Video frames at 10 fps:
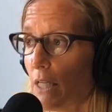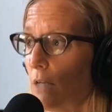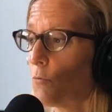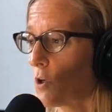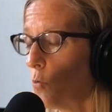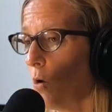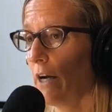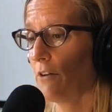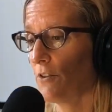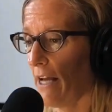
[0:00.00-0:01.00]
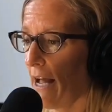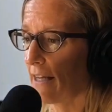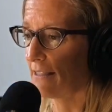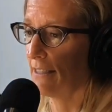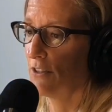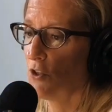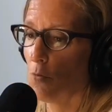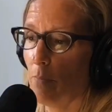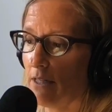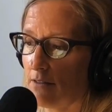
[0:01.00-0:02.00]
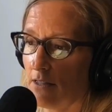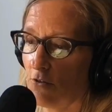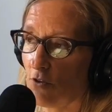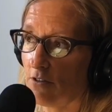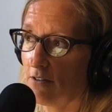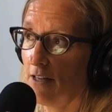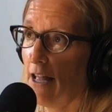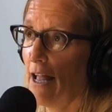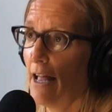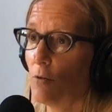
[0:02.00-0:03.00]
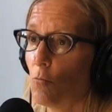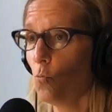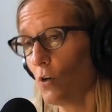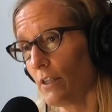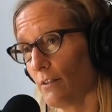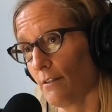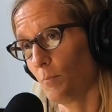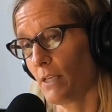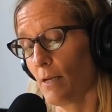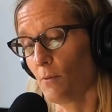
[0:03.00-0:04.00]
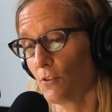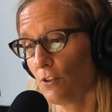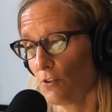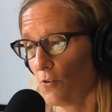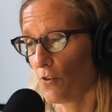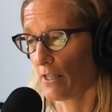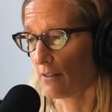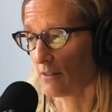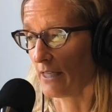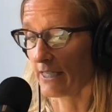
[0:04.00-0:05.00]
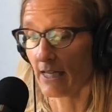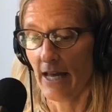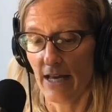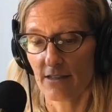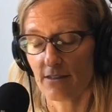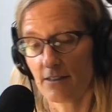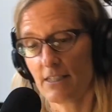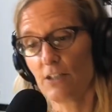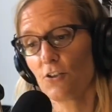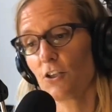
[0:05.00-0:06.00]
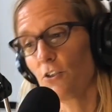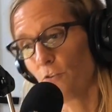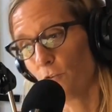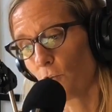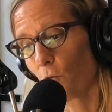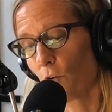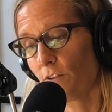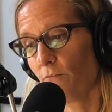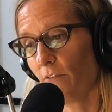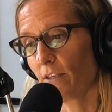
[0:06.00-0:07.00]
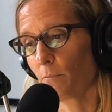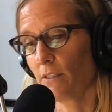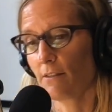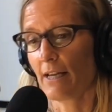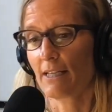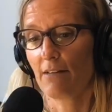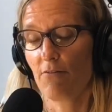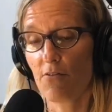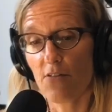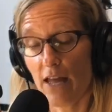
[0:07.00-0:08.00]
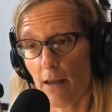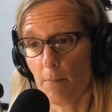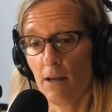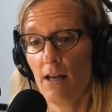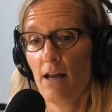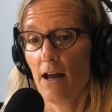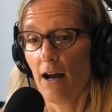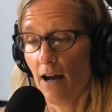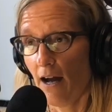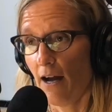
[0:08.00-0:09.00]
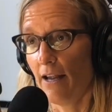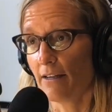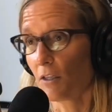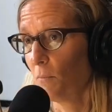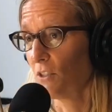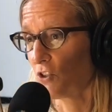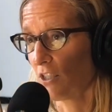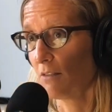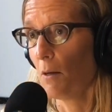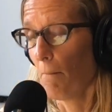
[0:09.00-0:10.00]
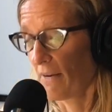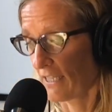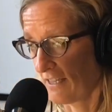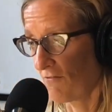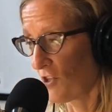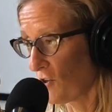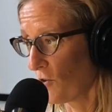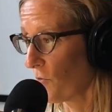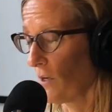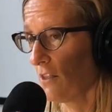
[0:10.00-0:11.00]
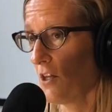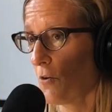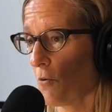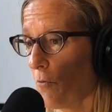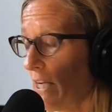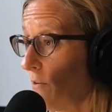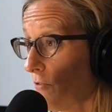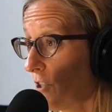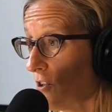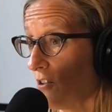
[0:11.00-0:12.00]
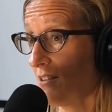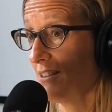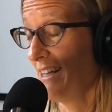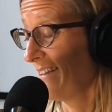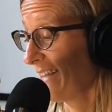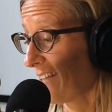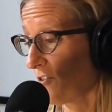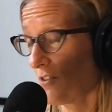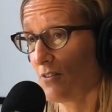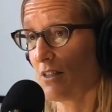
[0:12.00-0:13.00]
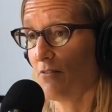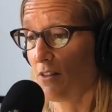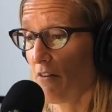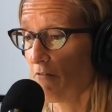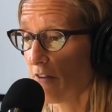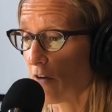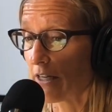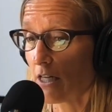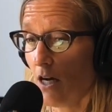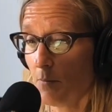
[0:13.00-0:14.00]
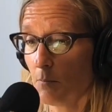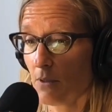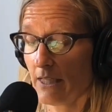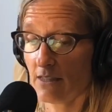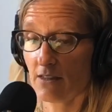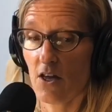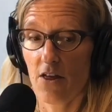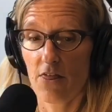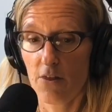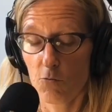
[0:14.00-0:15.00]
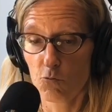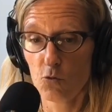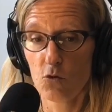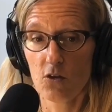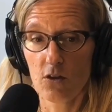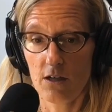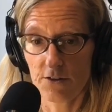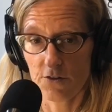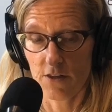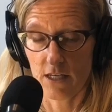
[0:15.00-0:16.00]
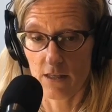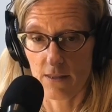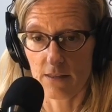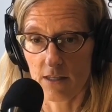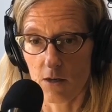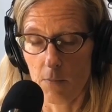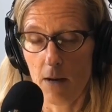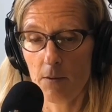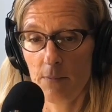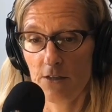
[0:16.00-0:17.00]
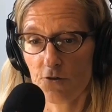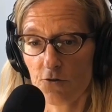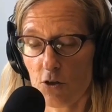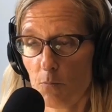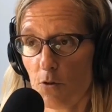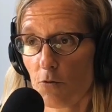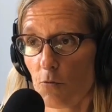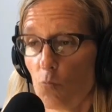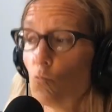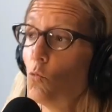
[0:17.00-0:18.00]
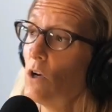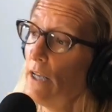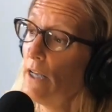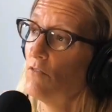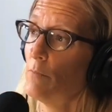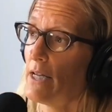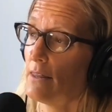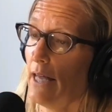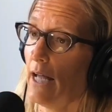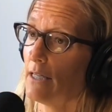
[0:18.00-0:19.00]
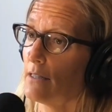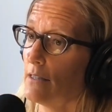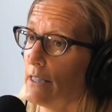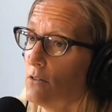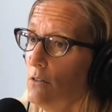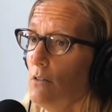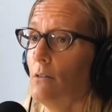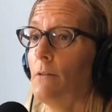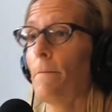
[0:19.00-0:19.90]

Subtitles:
be required to act in your best interest and wouldn't be able to do things like steer you towards investments that give them a high commission but give you a lower rate of return. That sort of stuff is very commonplace. The rule under that the Obama administration put through would have made that illegal.